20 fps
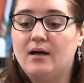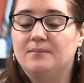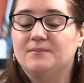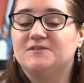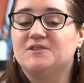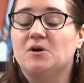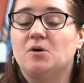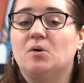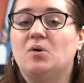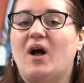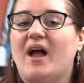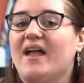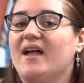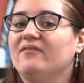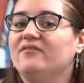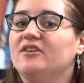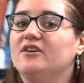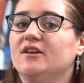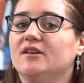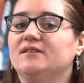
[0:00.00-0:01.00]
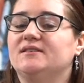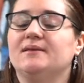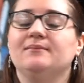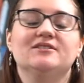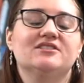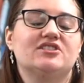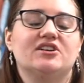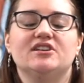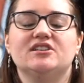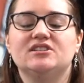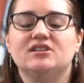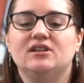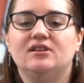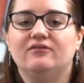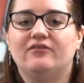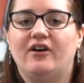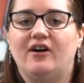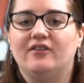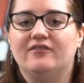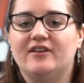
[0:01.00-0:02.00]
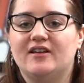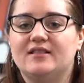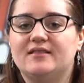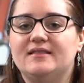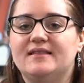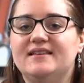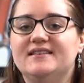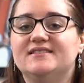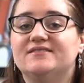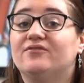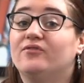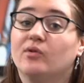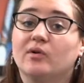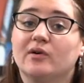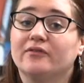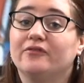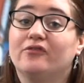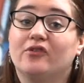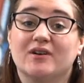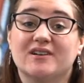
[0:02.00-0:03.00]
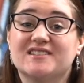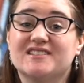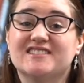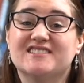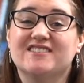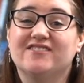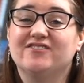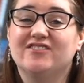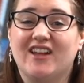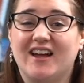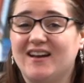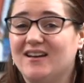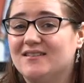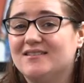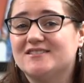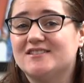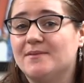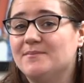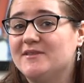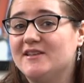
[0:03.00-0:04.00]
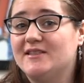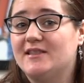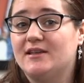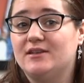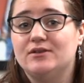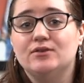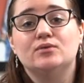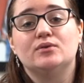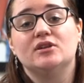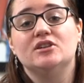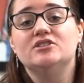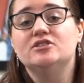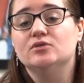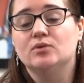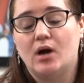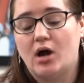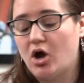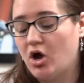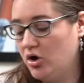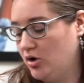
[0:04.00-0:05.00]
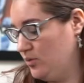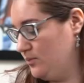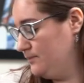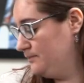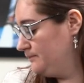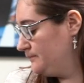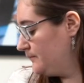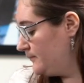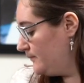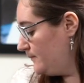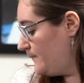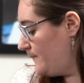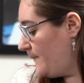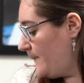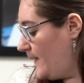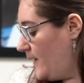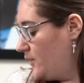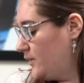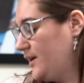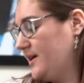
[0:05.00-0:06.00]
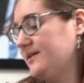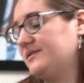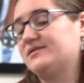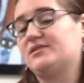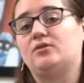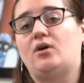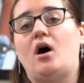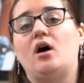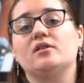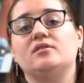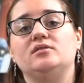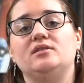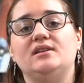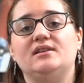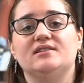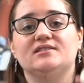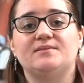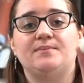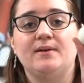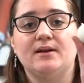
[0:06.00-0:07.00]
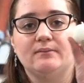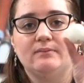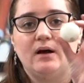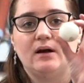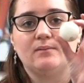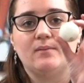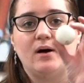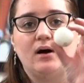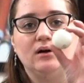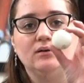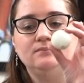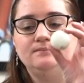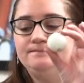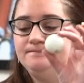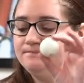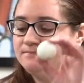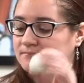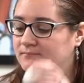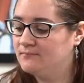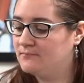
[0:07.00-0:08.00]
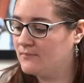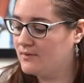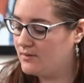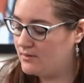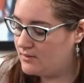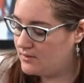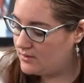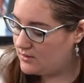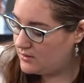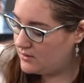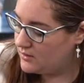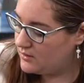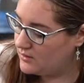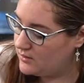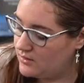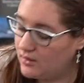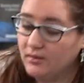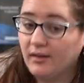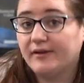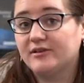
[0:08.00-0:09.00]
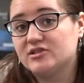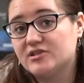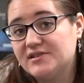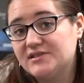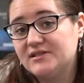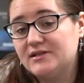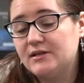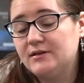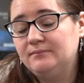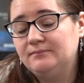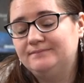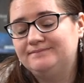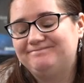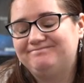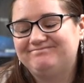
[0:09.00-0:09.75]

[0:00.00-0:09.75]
So I have a demonstration involving these 4 forces of flight, something that you can do at home. Okay, so all you need is a ping pong ball, electricity,